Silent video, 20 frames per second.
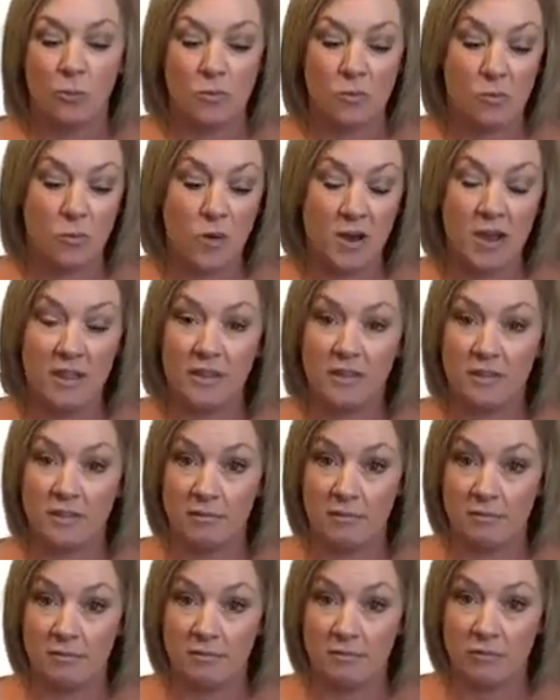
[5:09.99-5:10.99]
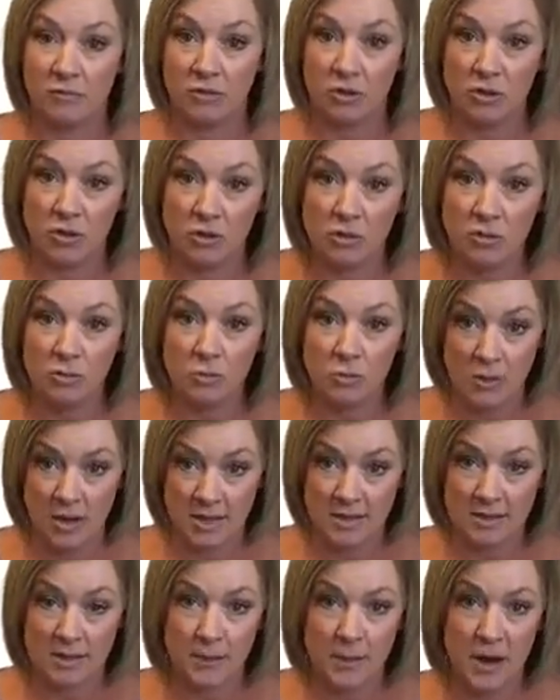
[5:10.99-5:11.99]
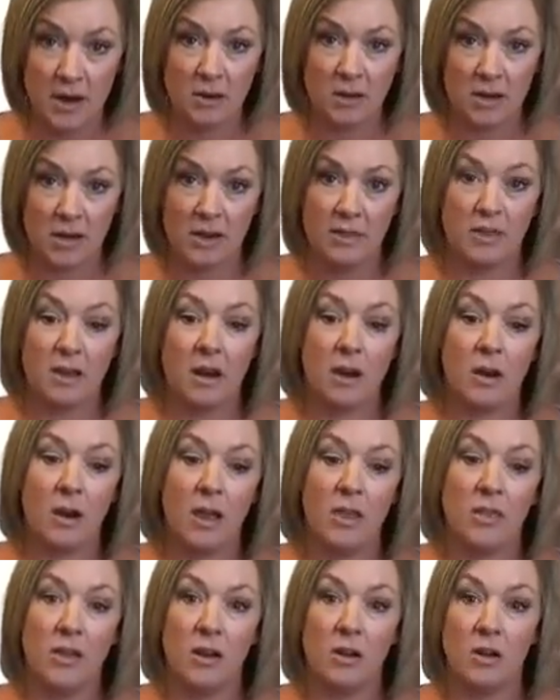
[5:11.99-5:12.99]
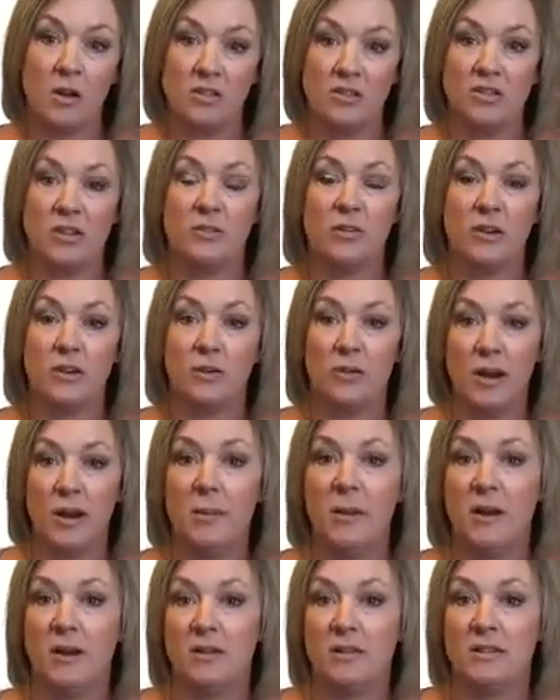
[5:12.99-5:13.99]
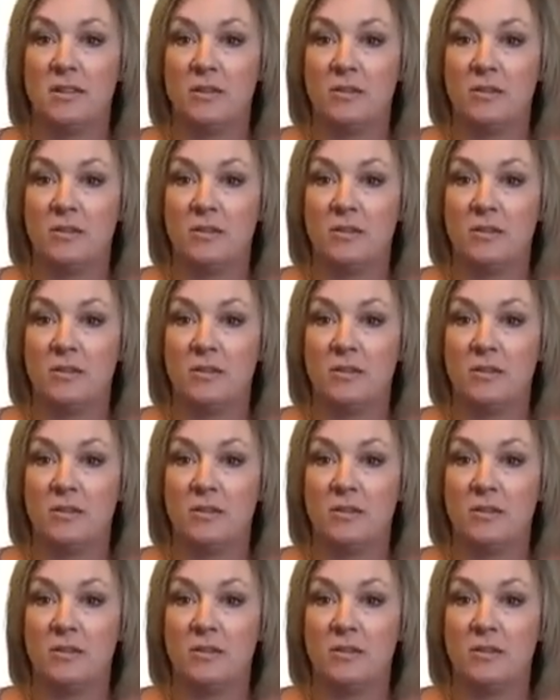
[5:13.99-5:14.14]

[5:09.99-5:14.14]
with you as the parent in there, and then also their grandparents.